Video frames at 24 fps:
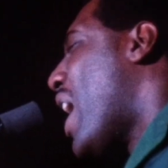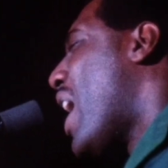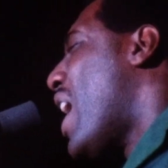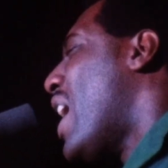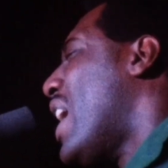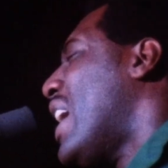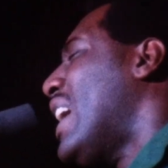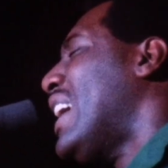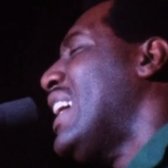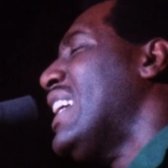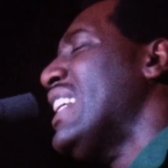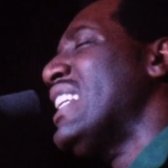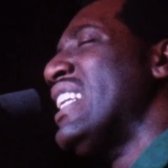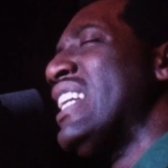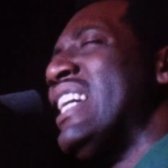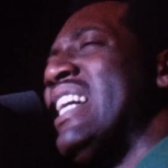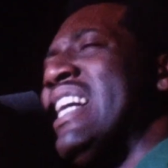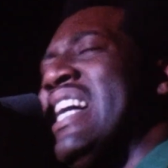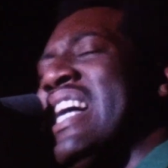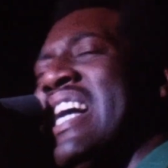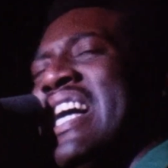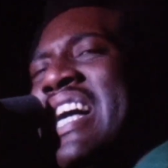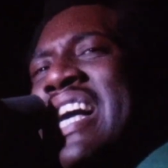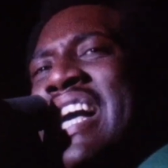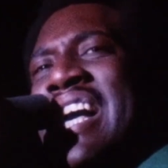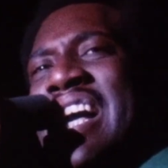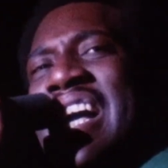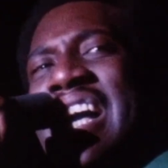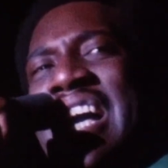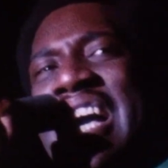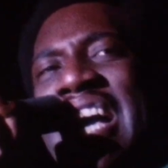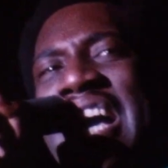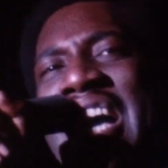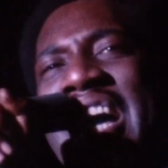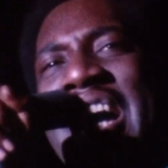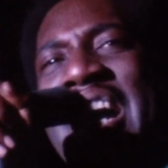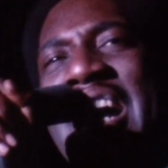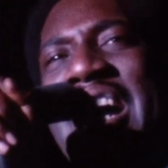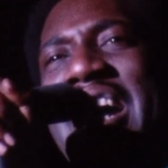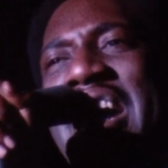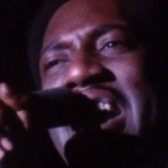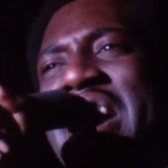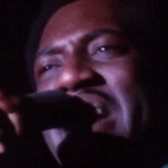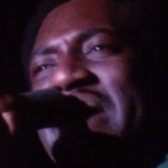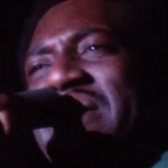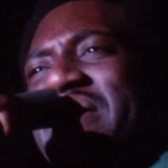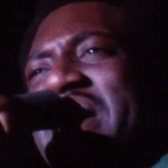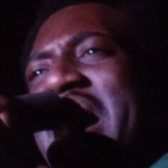a way to make lyrics
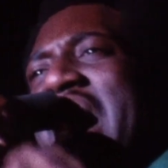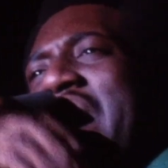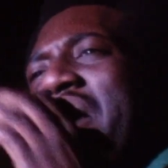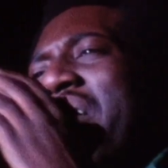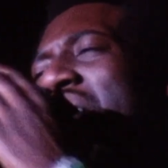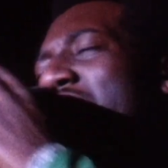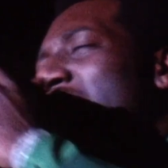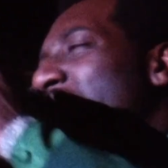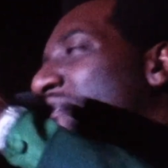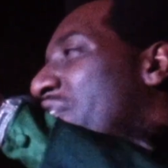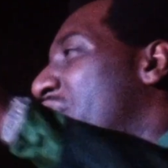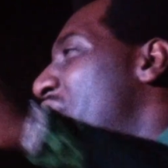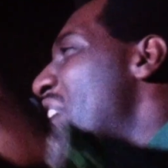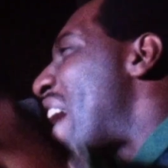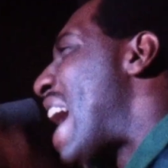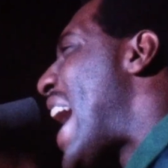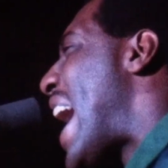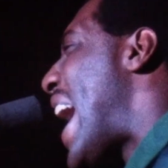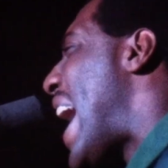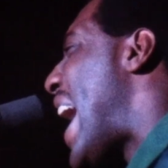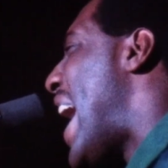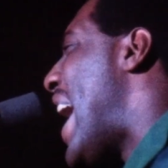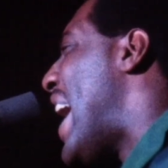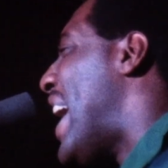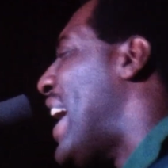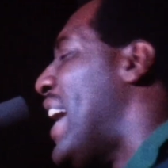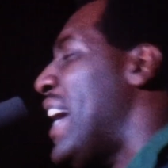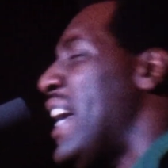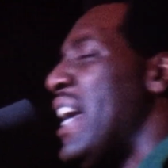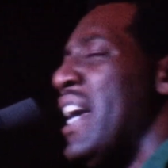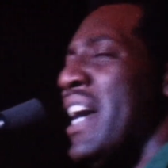take on meanings greater